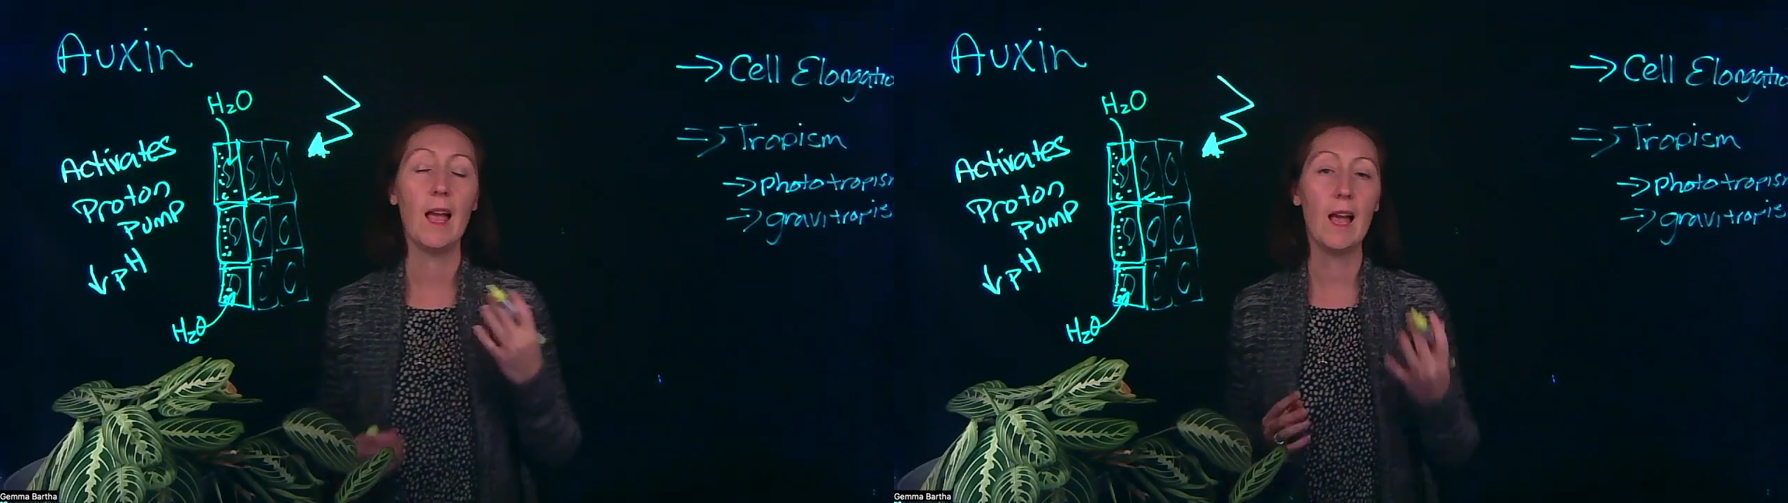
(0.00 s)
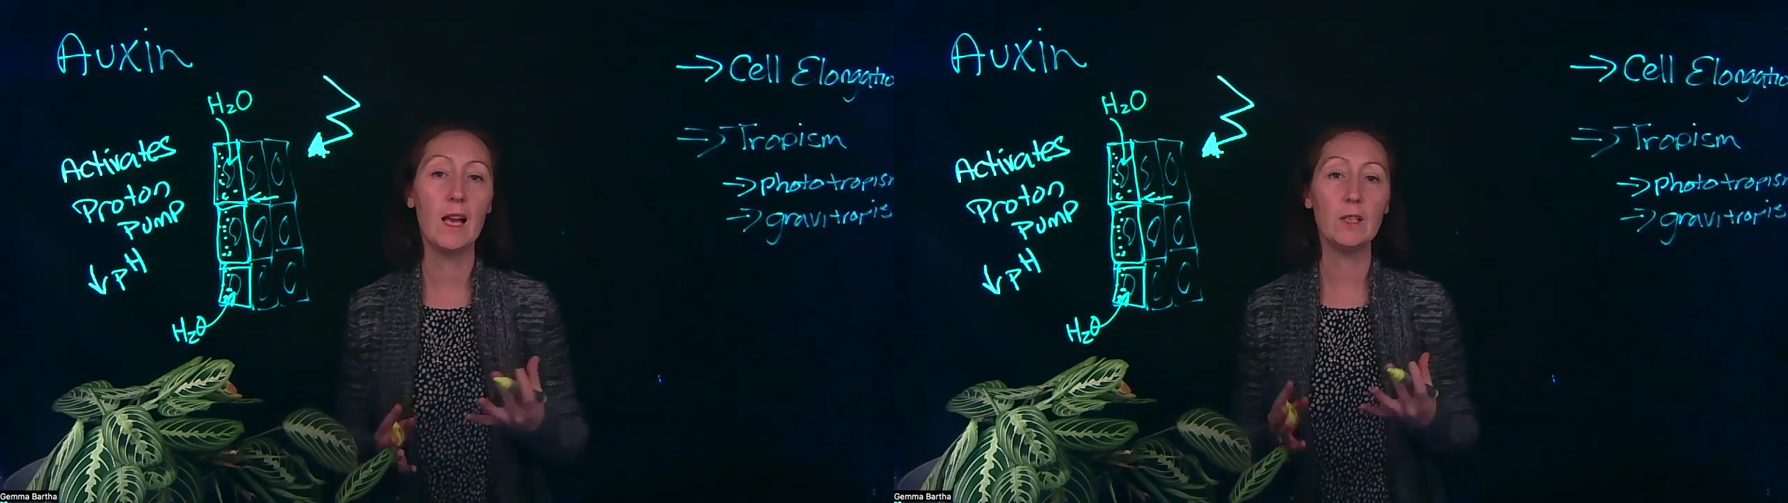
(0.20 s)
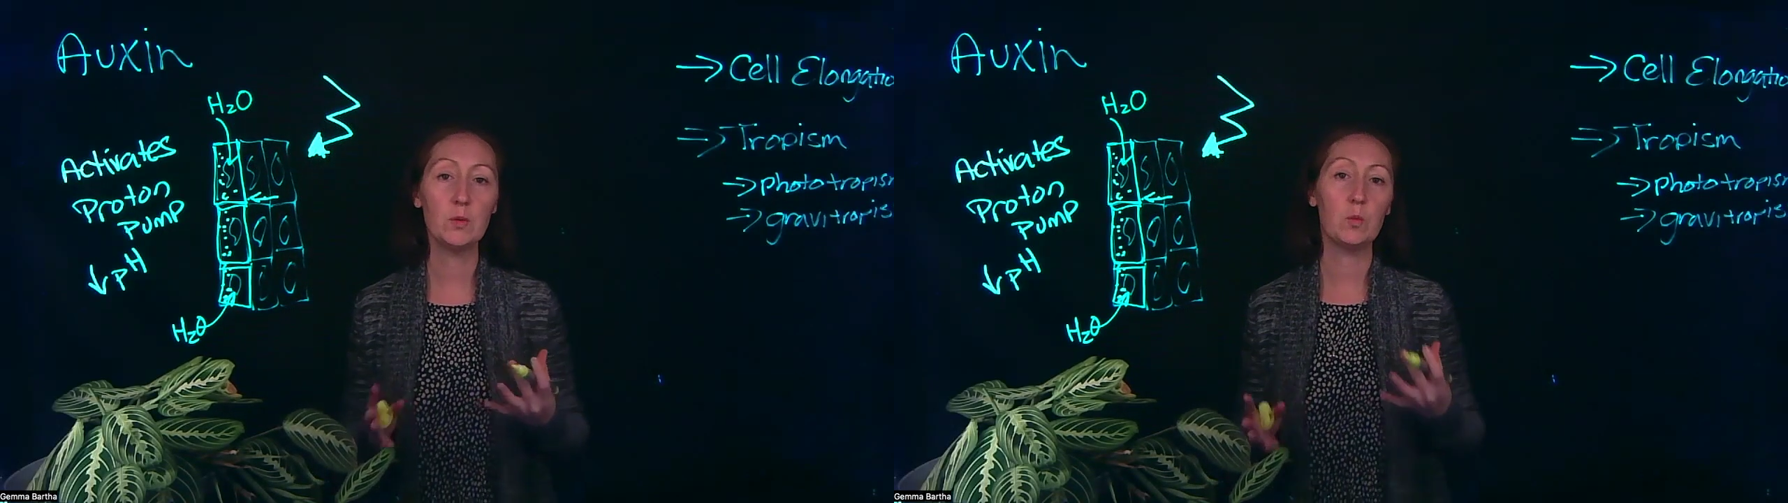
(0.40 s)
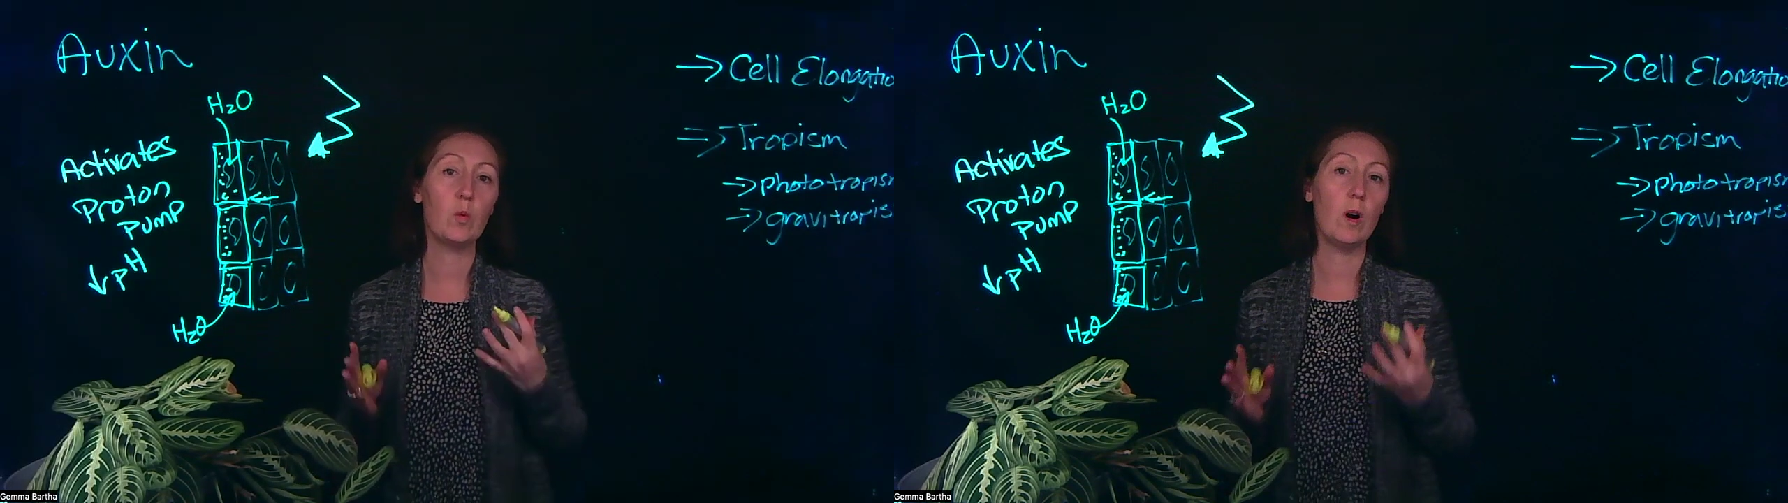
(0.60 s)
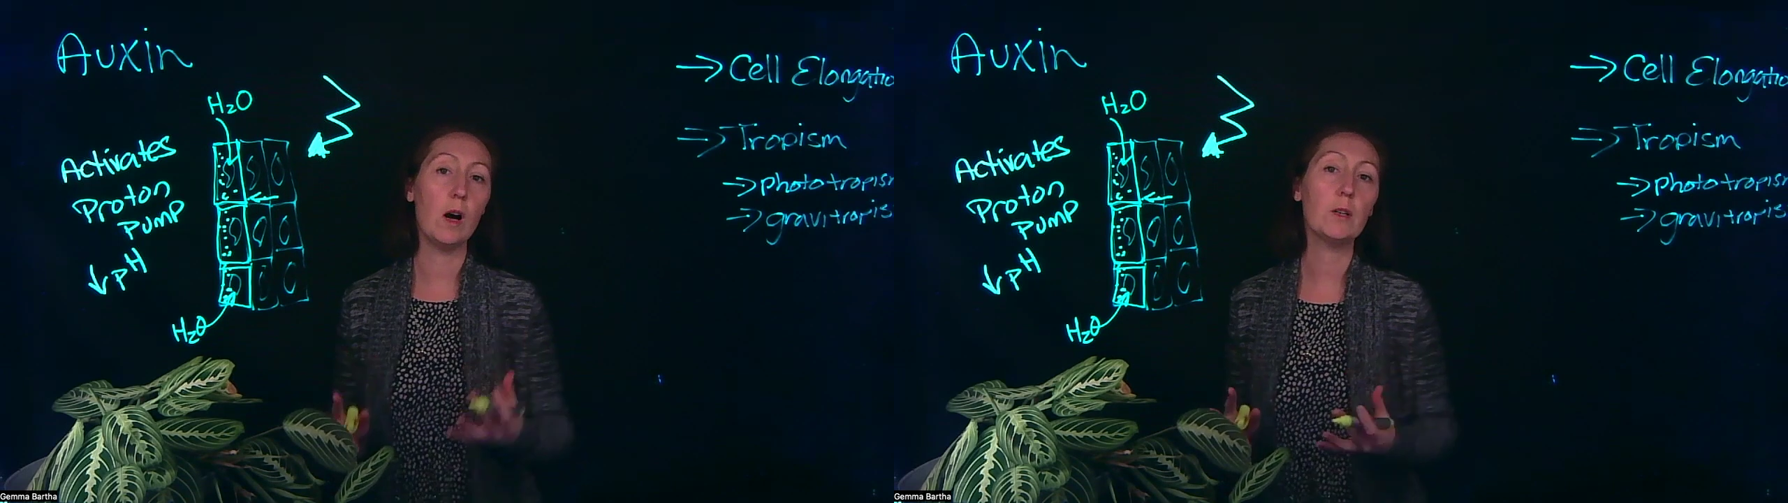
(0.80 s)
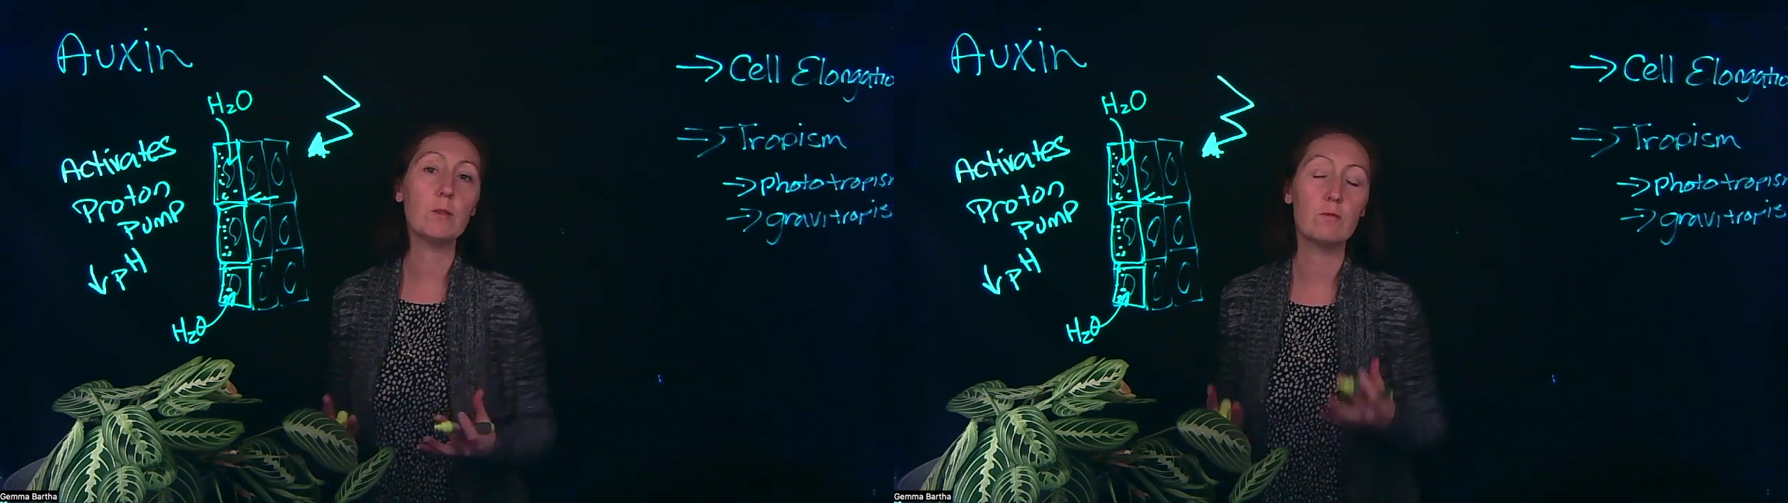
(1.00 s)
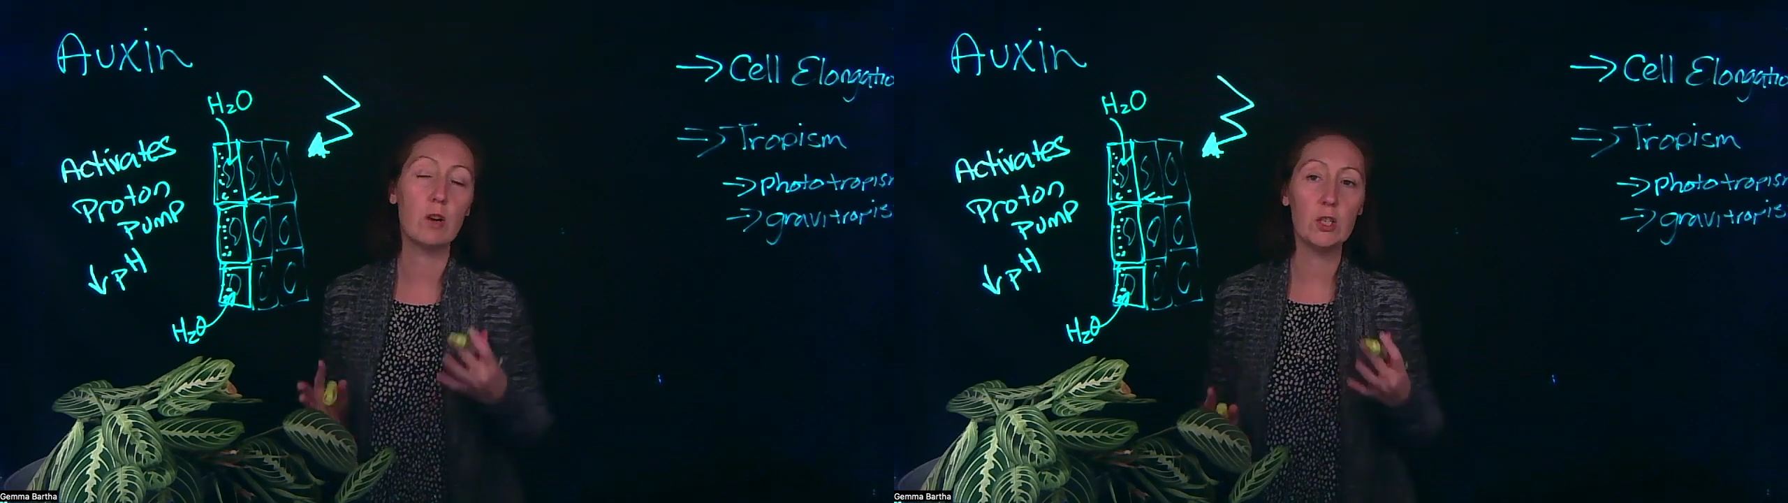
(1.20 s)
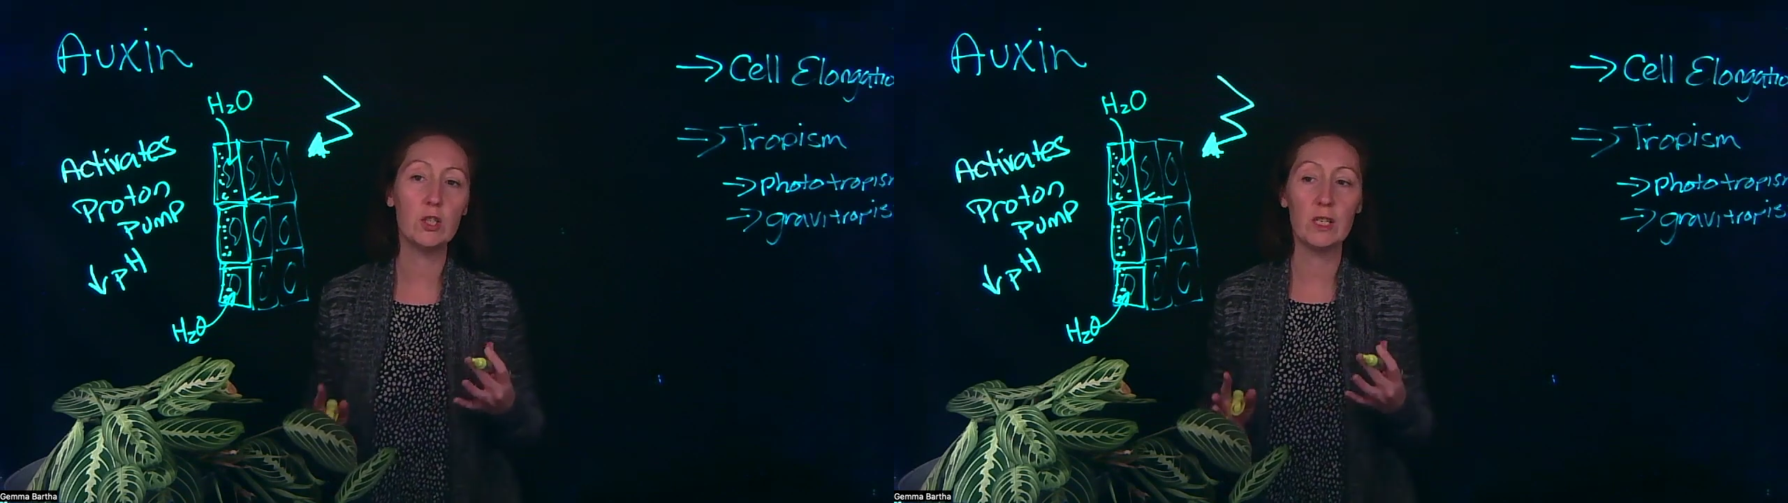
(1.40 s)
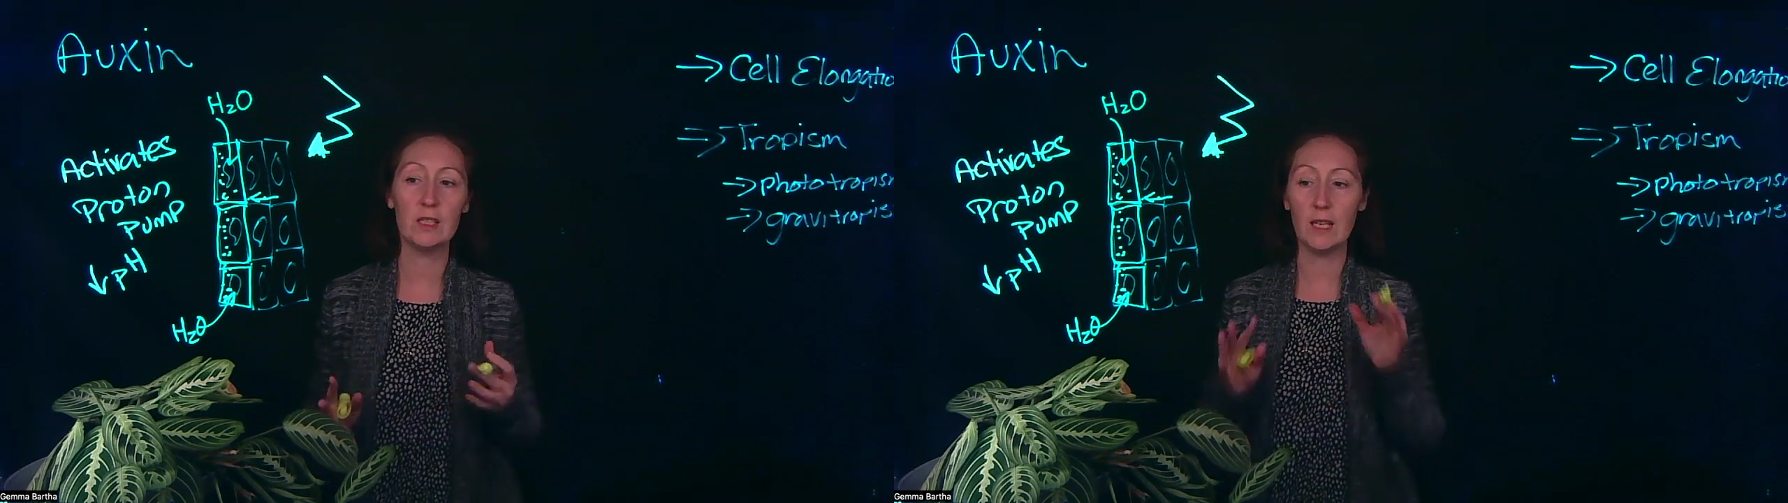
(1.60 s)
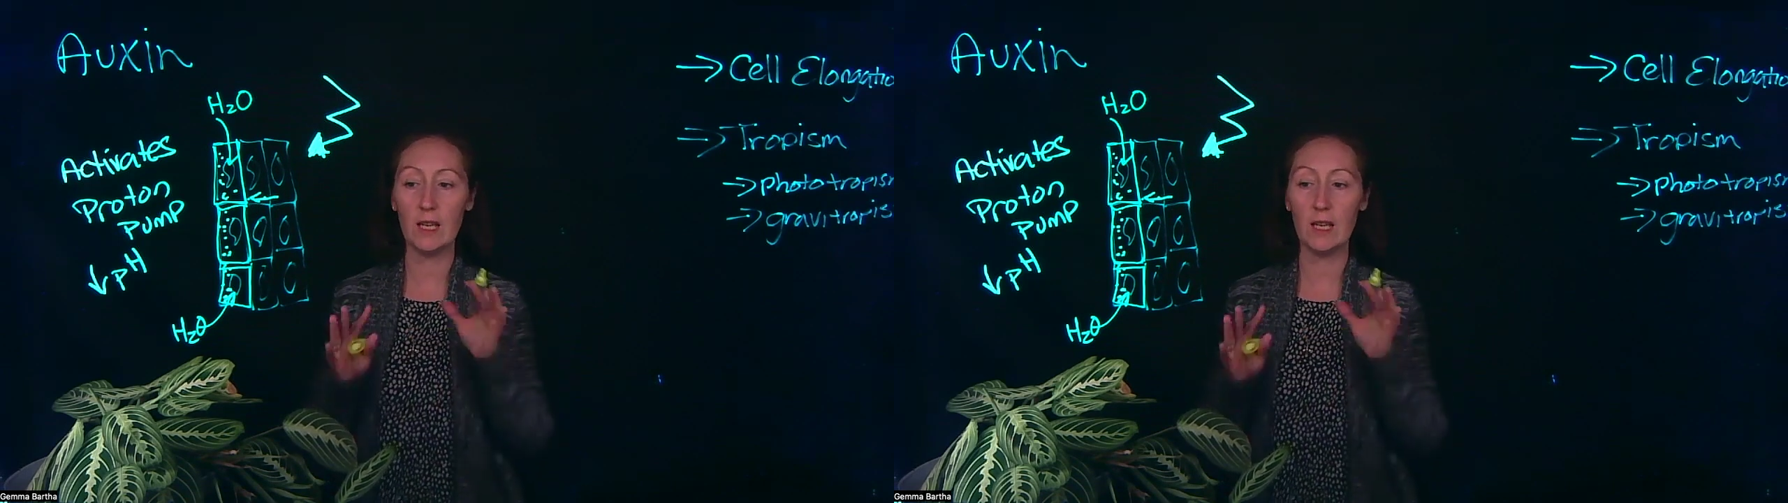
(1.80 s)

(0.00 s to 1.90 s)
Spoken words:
As water rushes